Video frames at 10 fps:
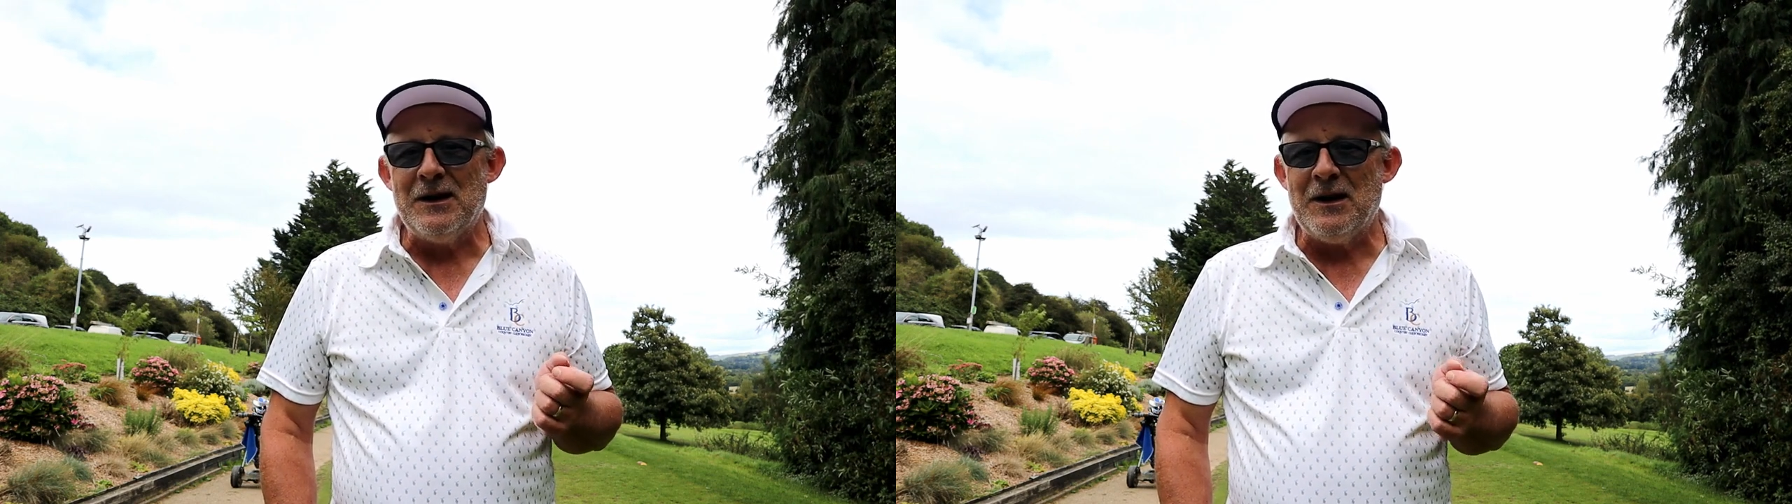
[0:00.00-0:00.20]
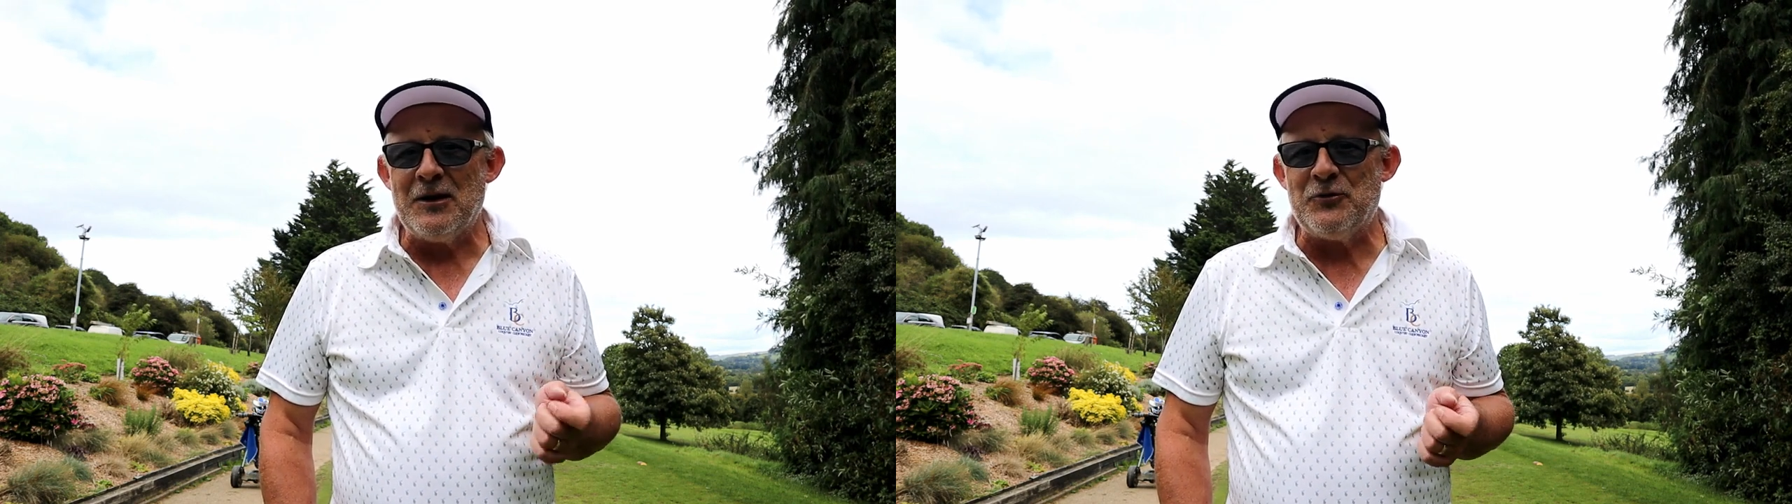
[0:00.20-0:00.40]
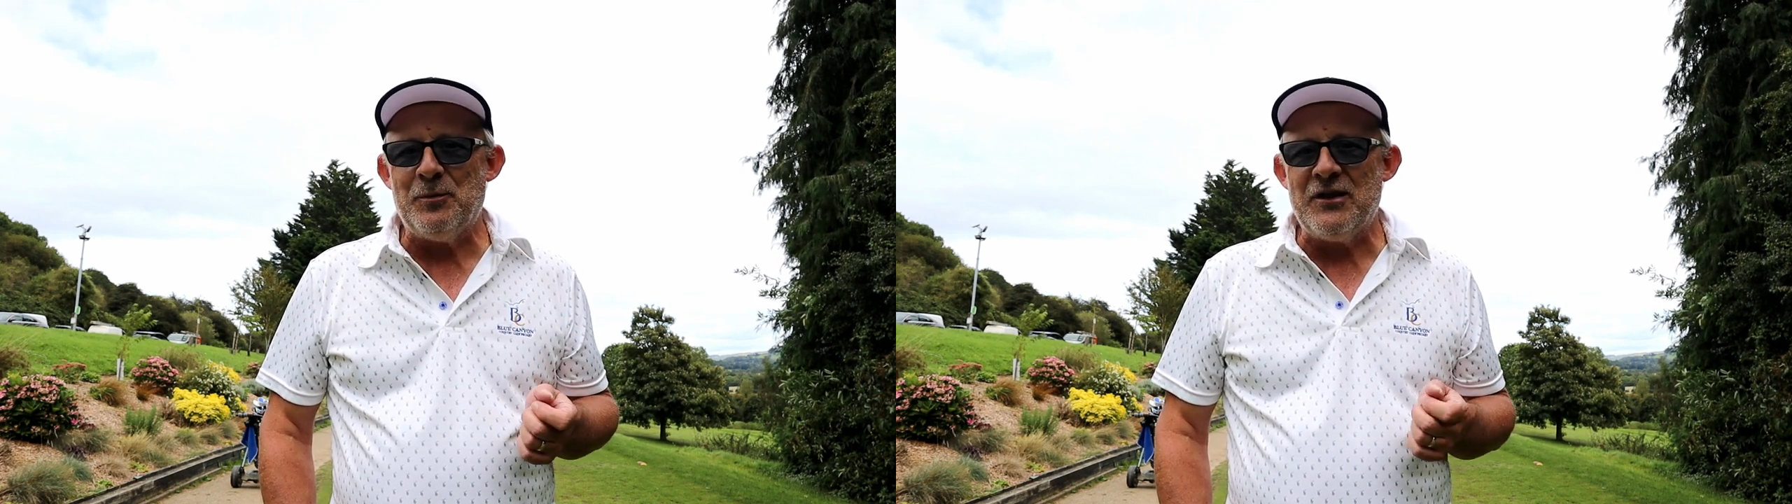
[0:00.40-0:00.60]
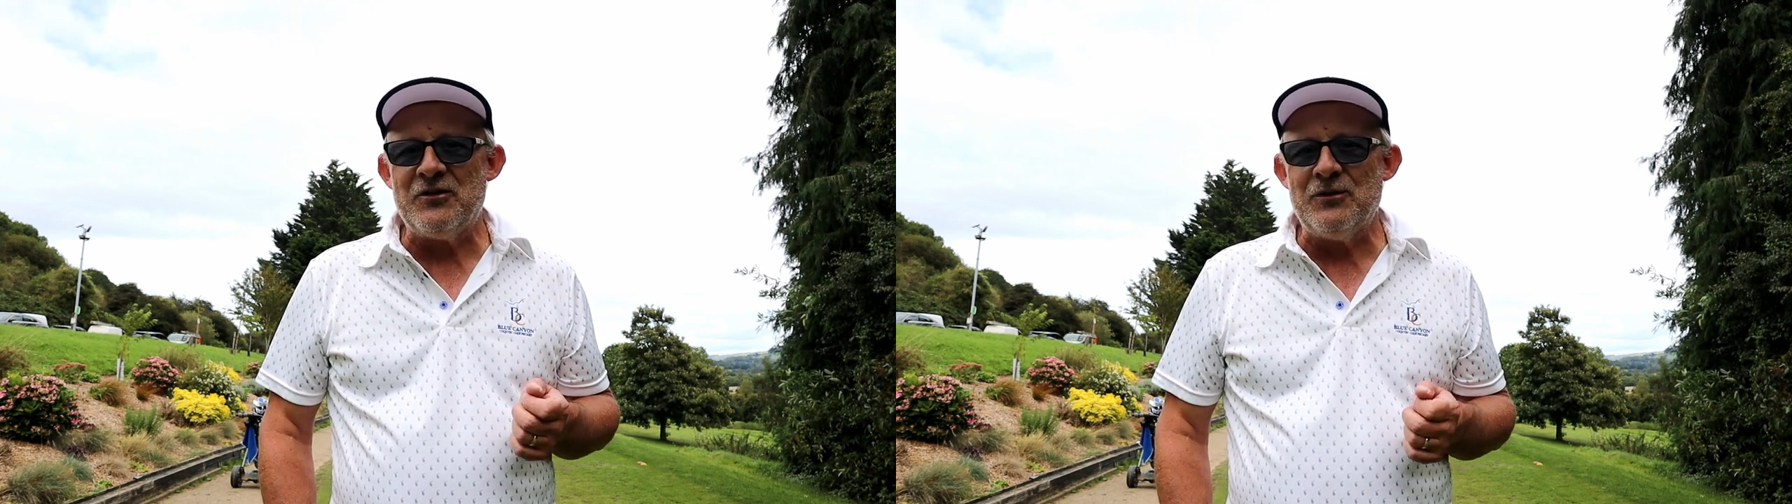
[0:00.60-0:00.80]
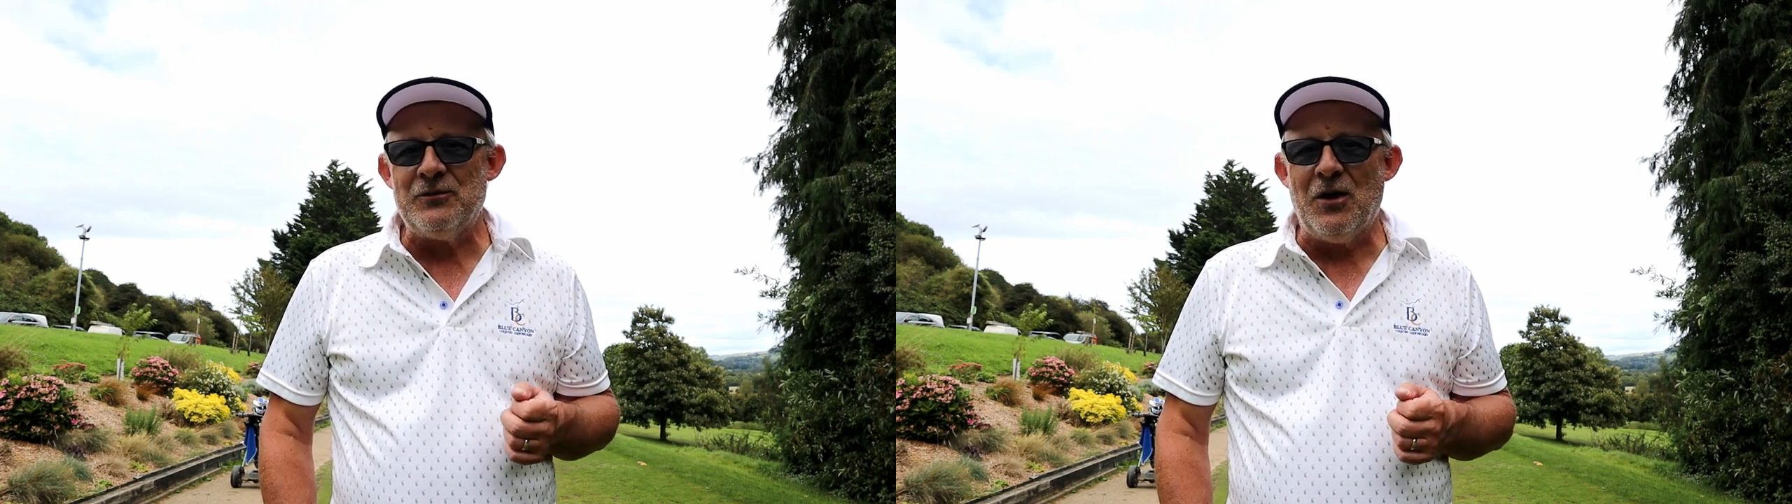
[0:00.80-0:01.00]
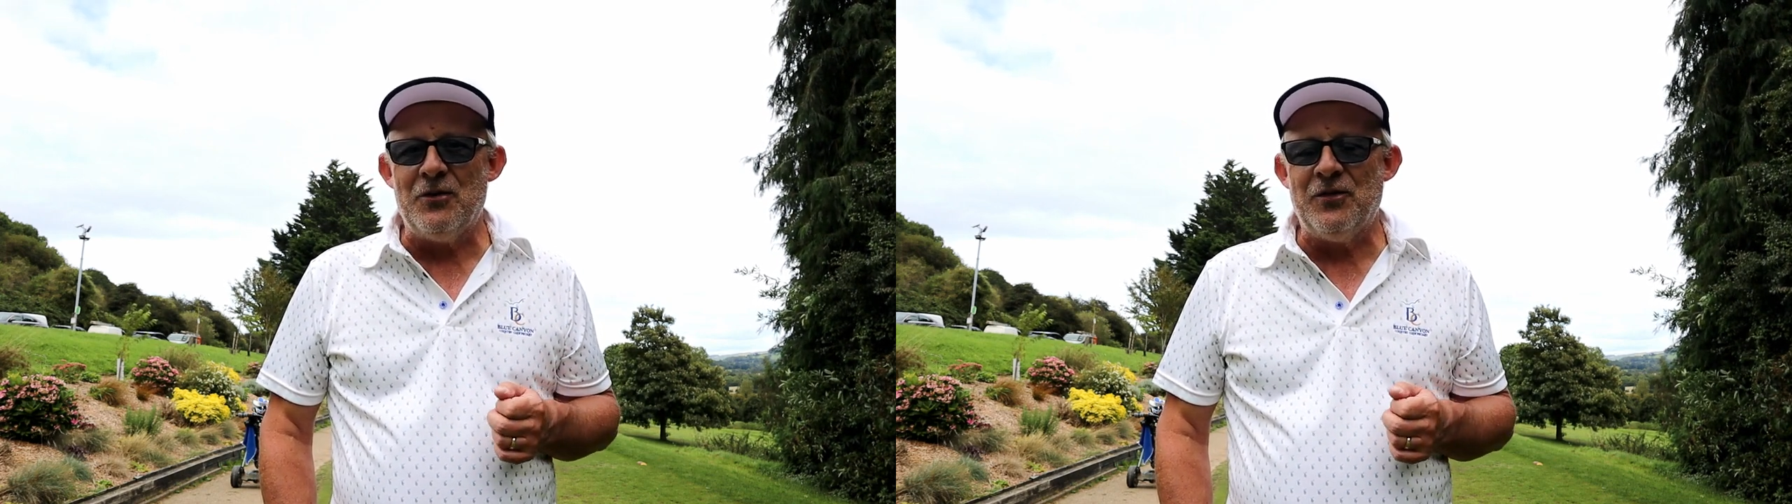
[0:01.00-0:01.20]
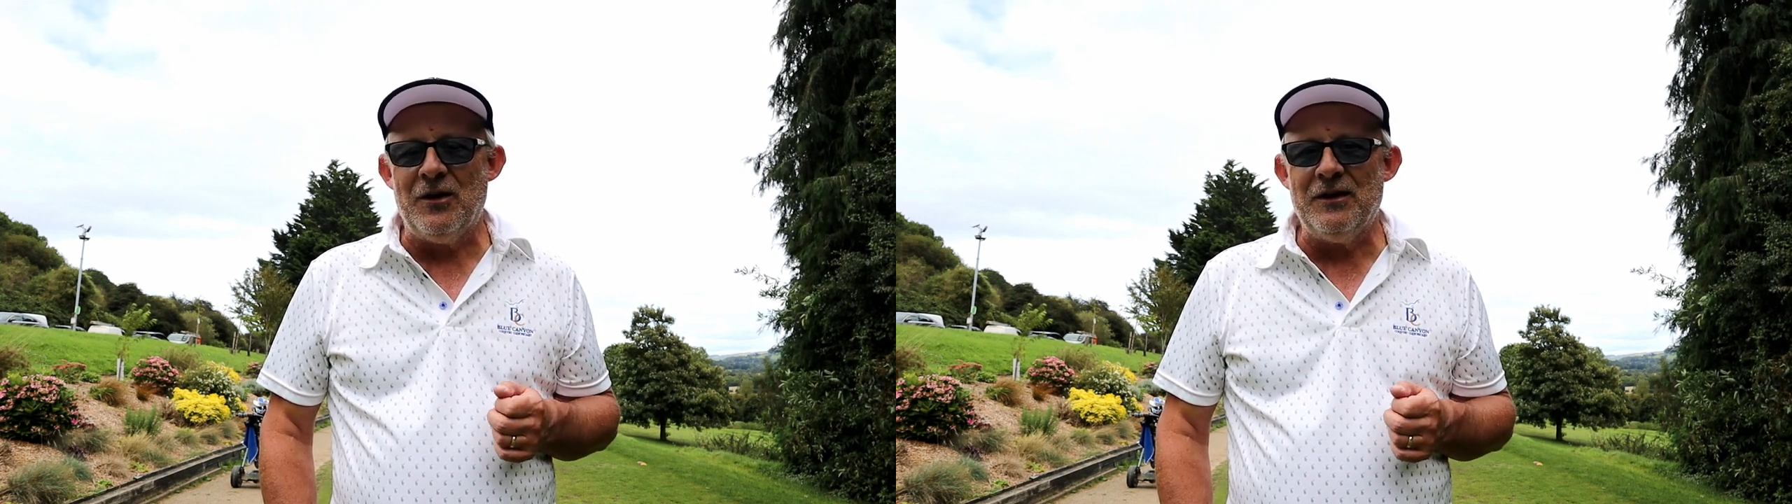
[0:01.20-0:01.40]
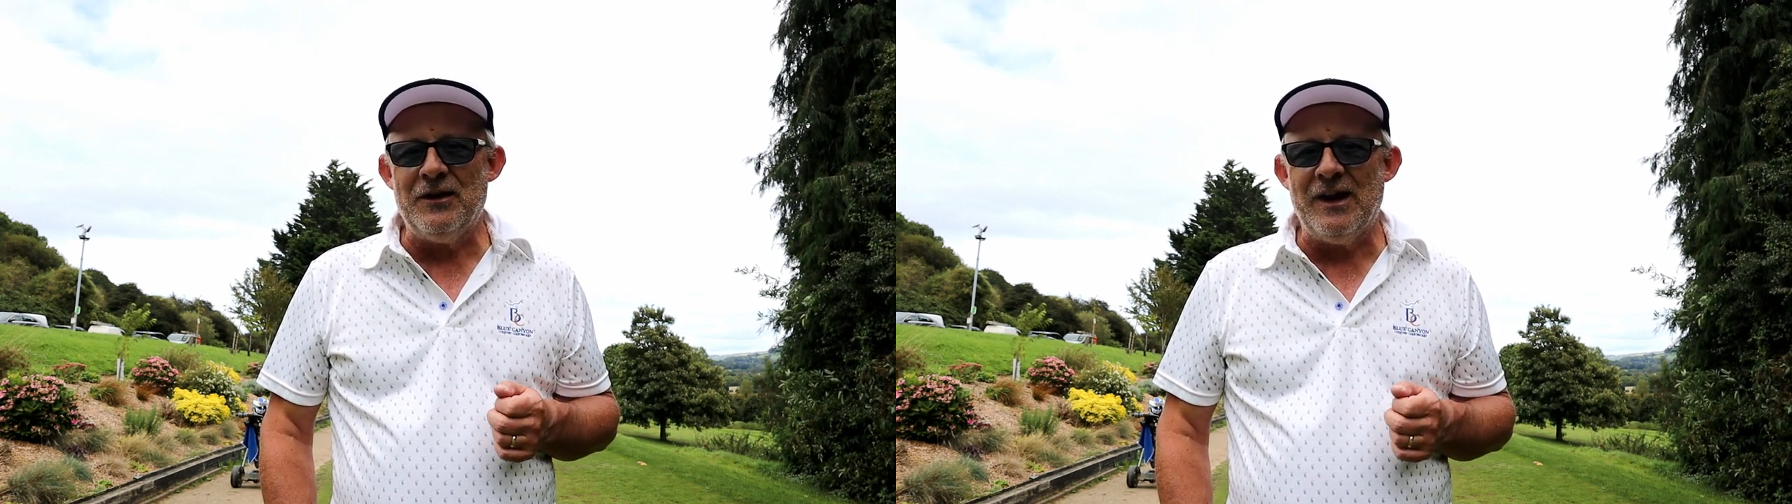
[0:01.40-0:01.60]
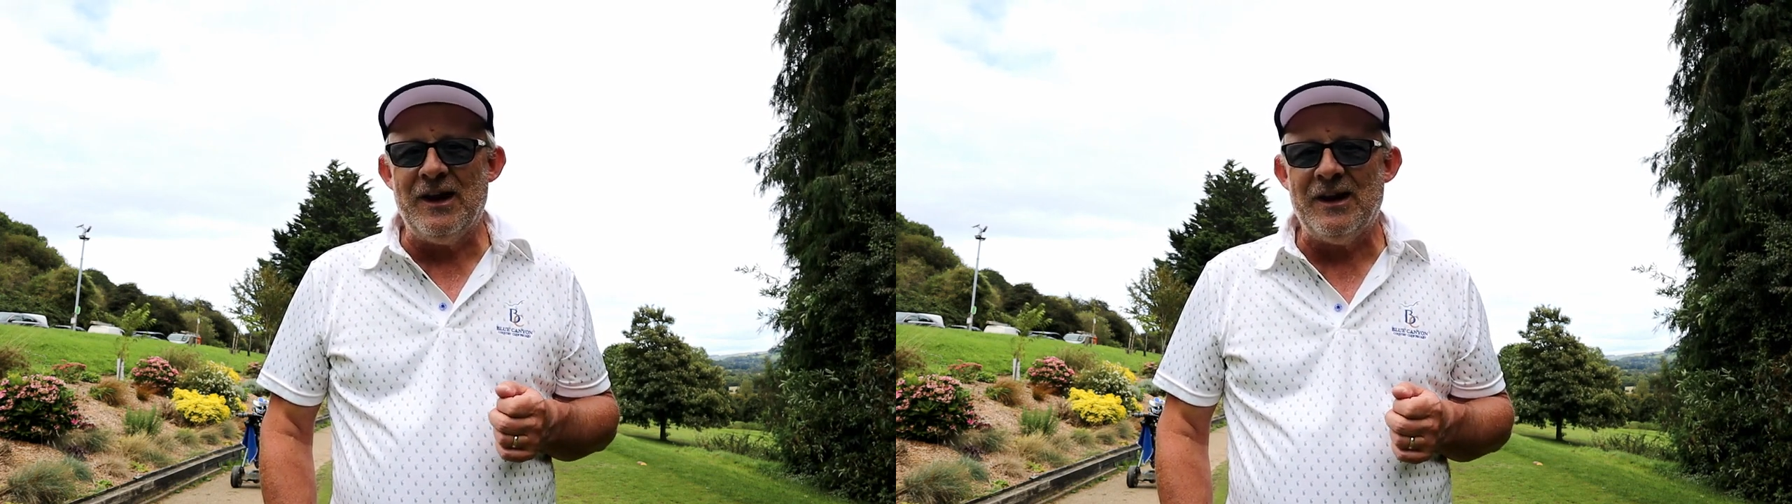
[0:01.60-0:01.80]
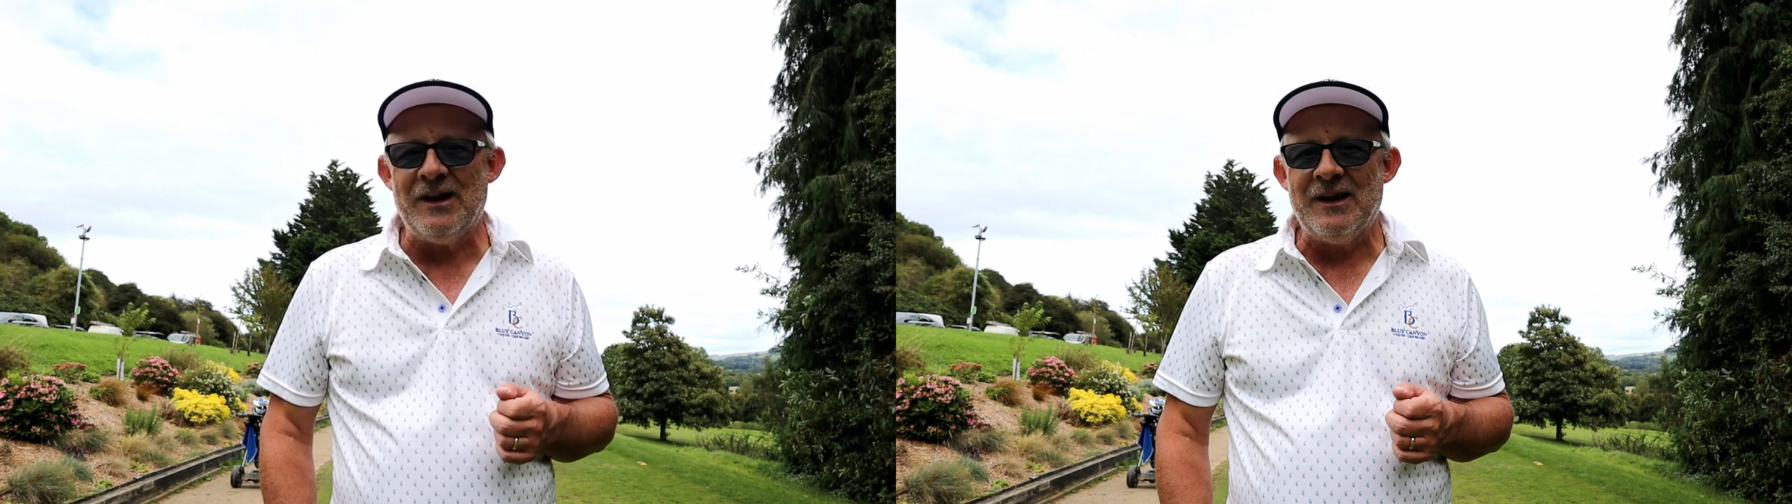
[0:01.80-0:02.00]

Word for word: an expensive golf holiday.